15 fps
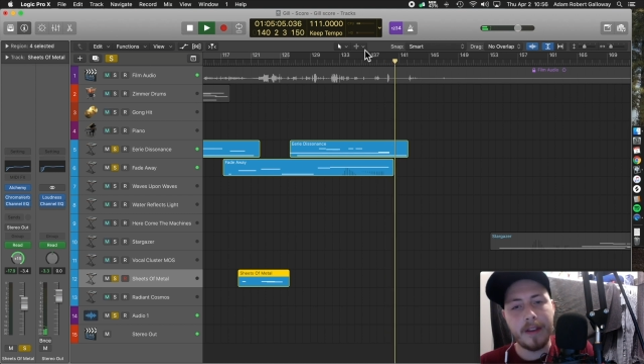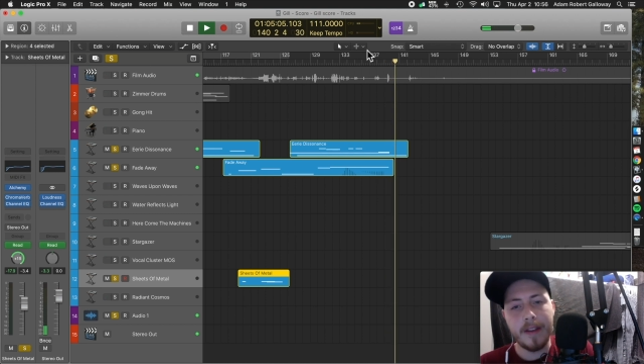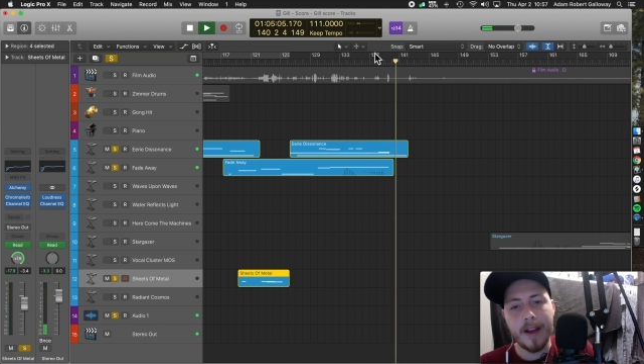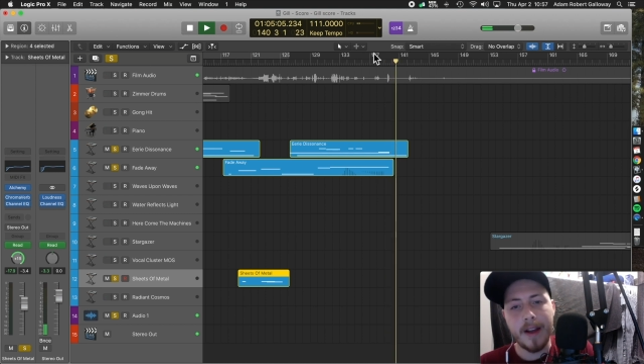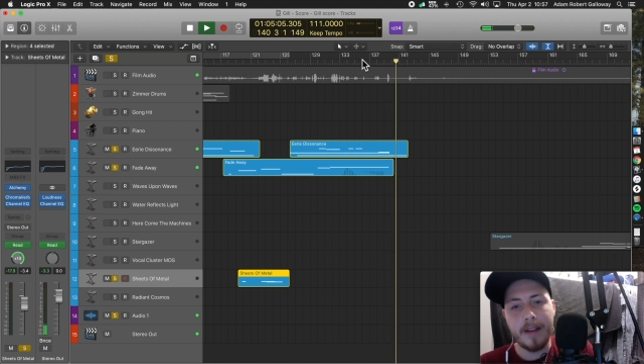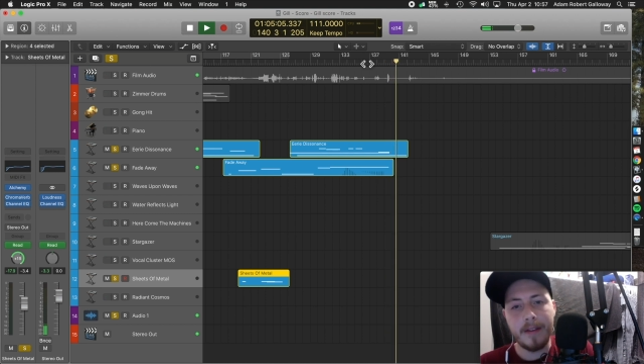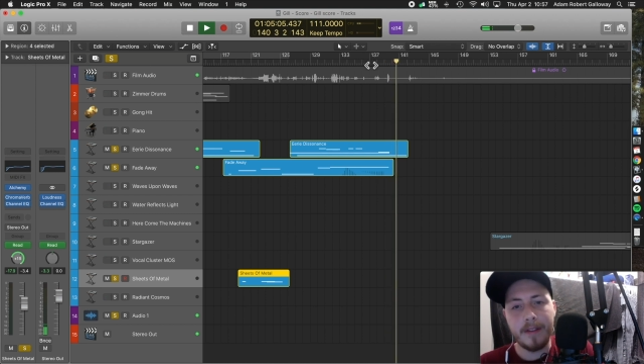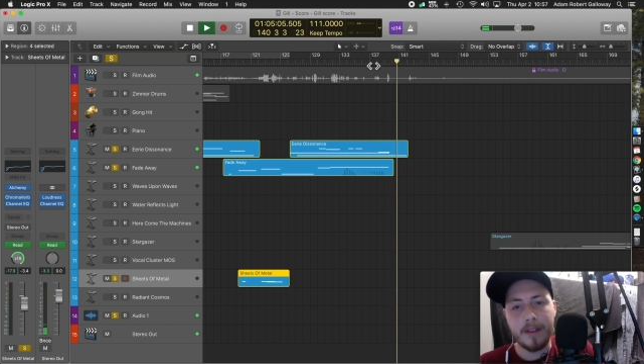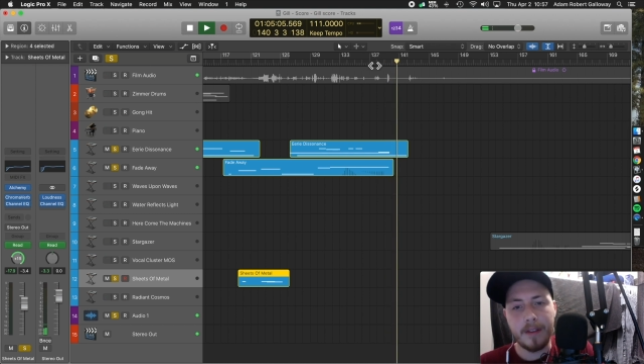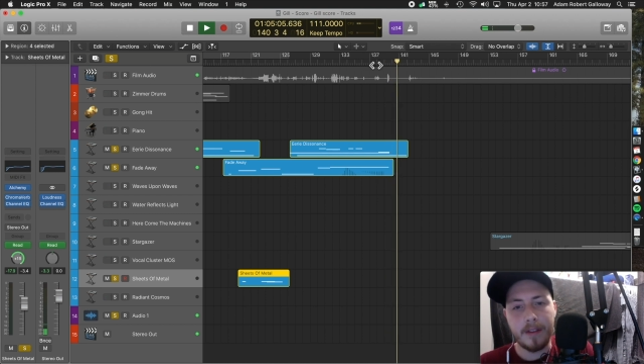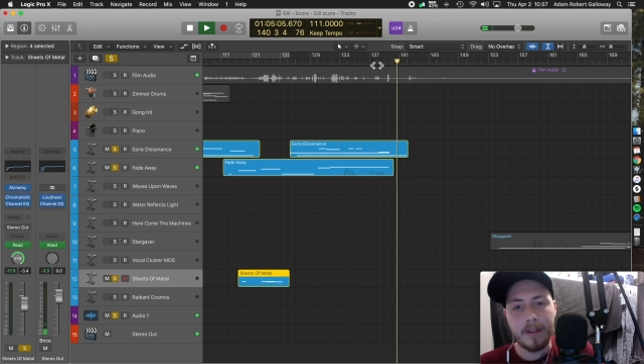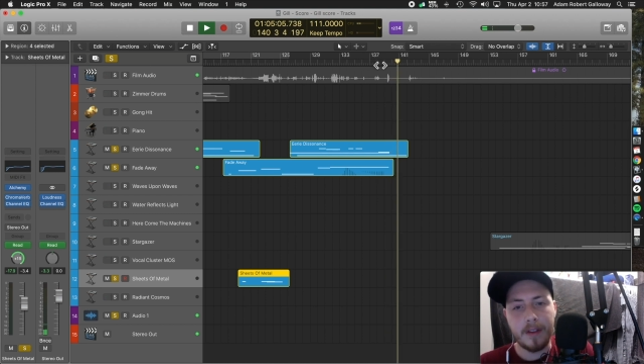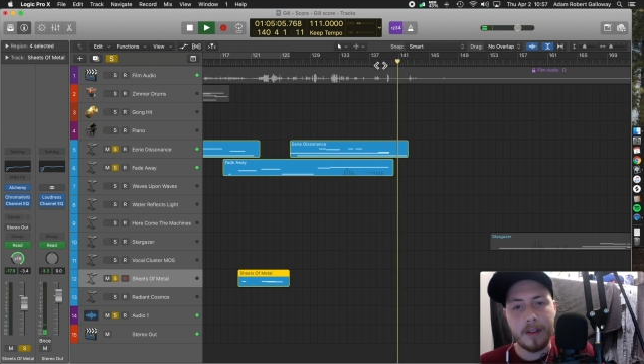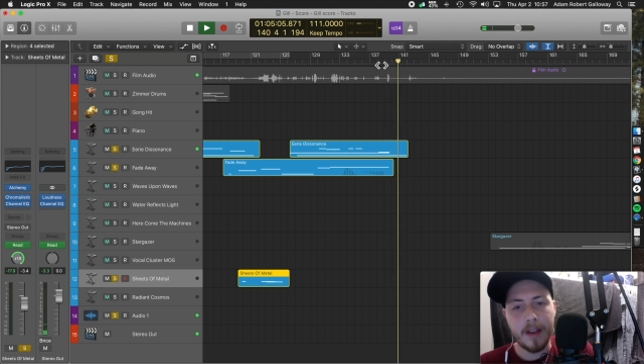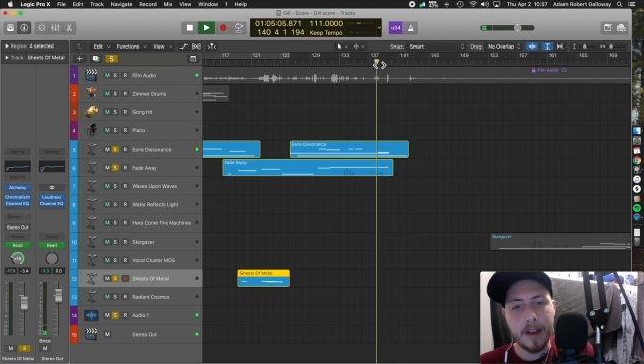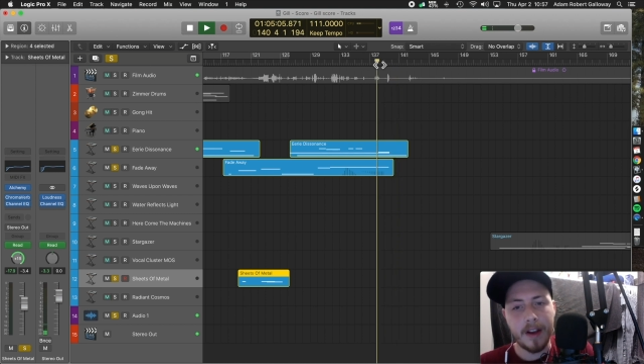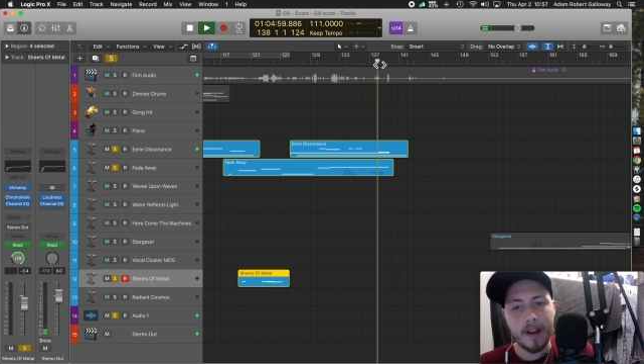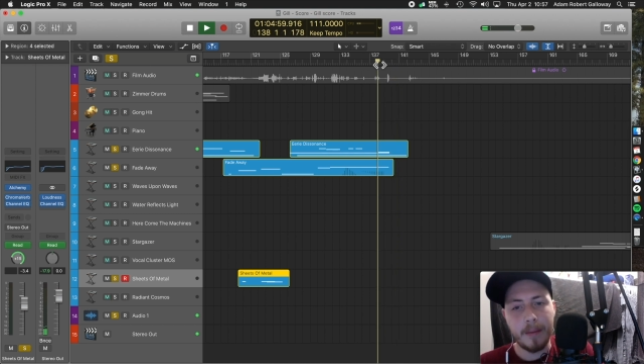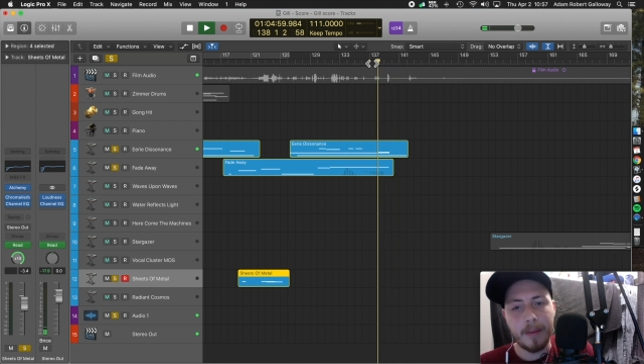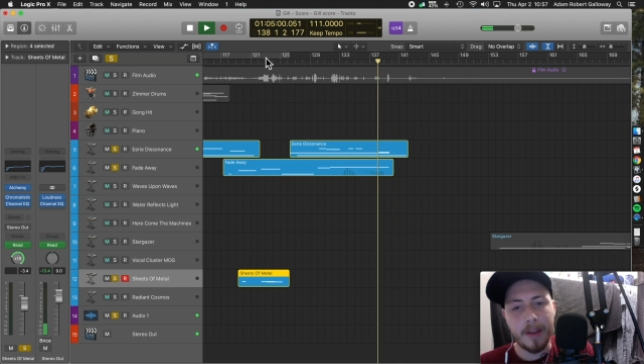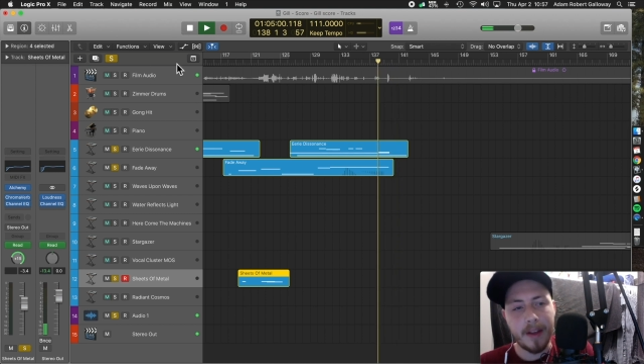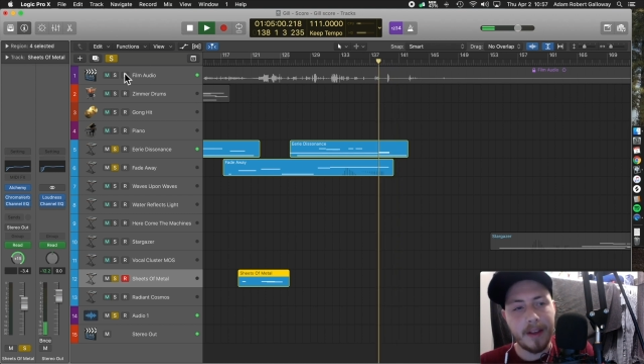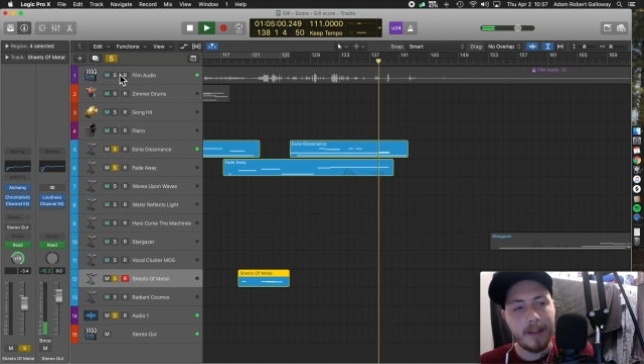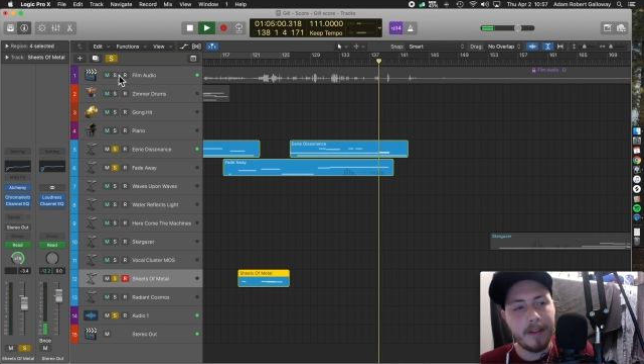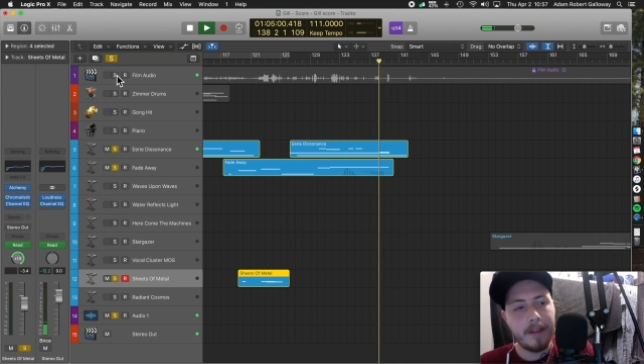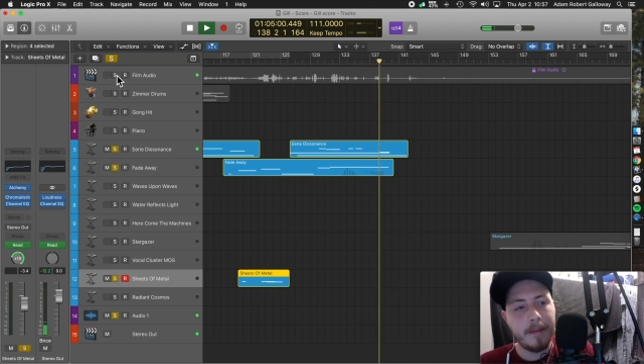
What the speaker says: not in a good place.